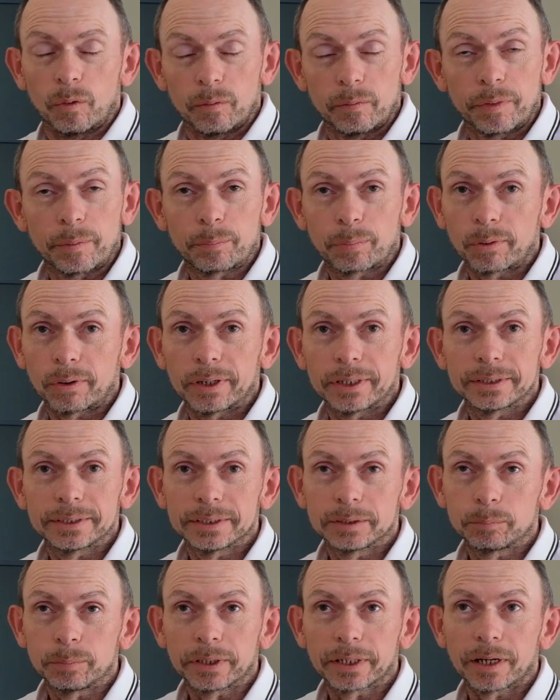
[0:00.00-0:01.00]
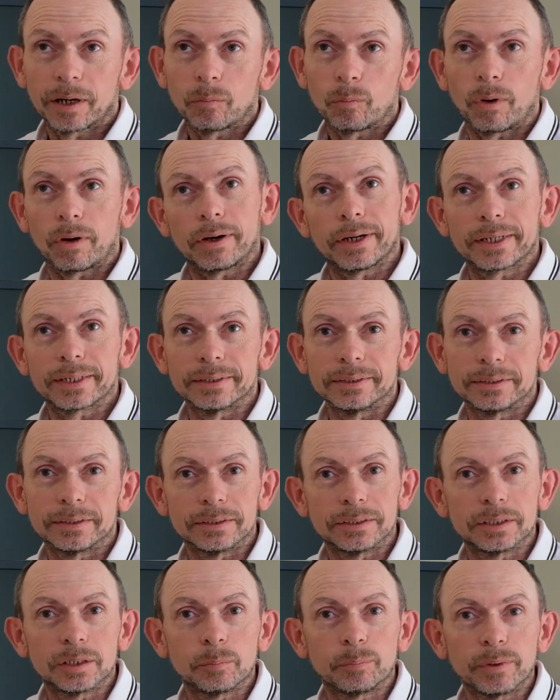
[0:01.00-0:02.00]
the price has become what I
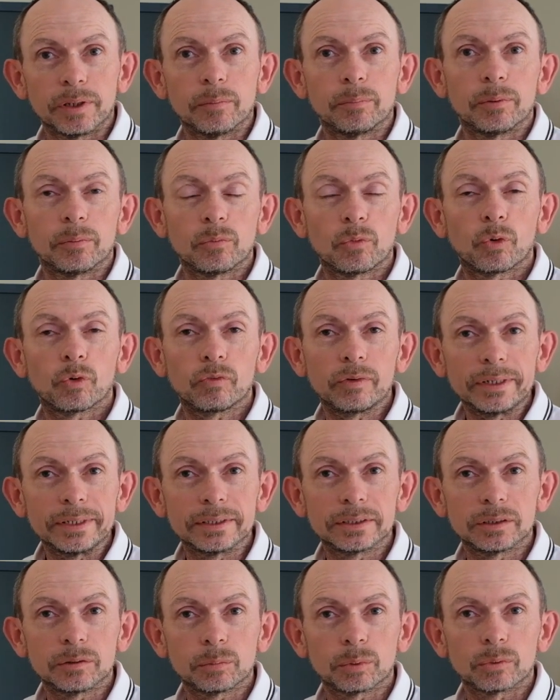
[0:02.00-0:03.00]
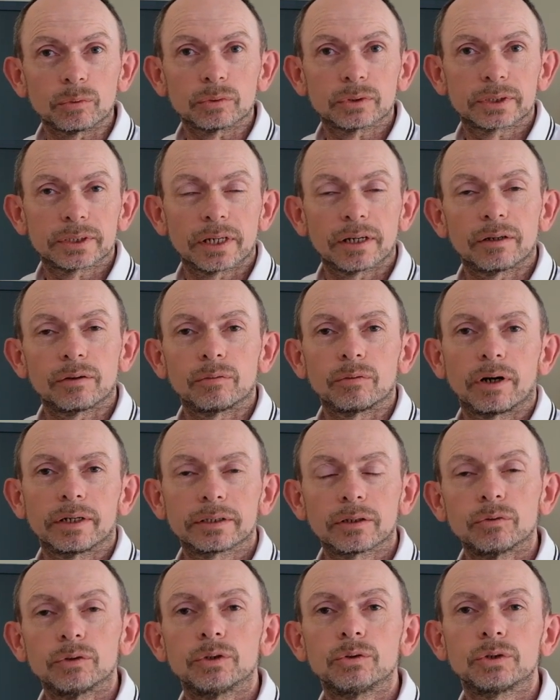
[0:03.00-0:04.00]
consider to be a bit more reasonable. So I
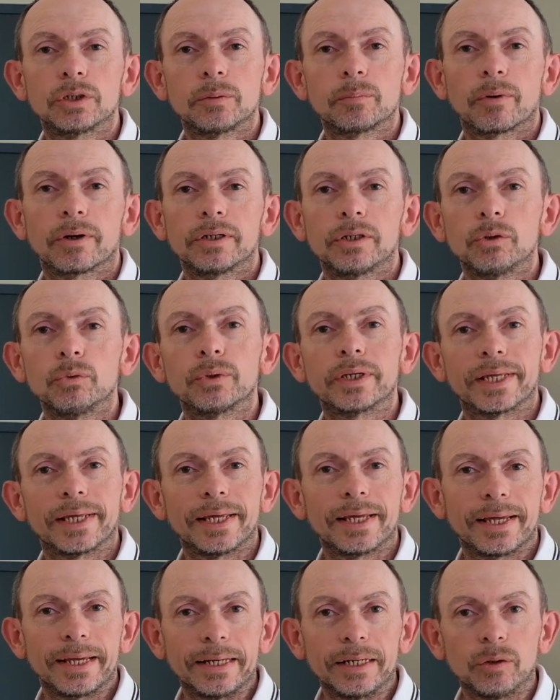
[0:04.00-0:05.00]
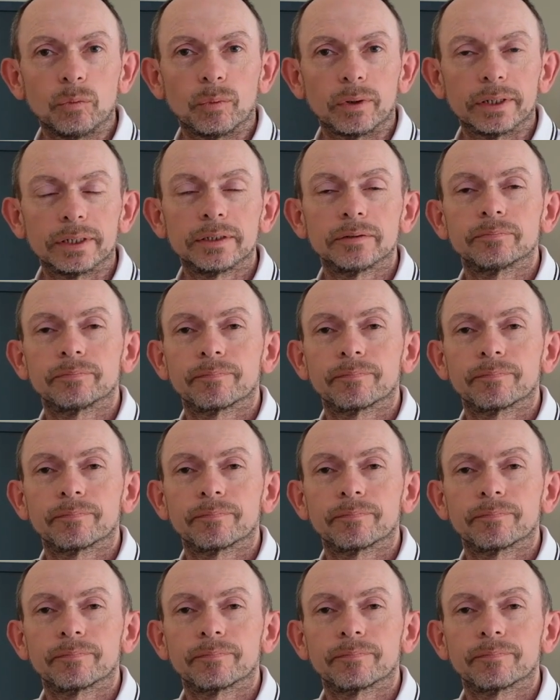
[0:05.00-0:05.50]
don't usually buy new kit anyway.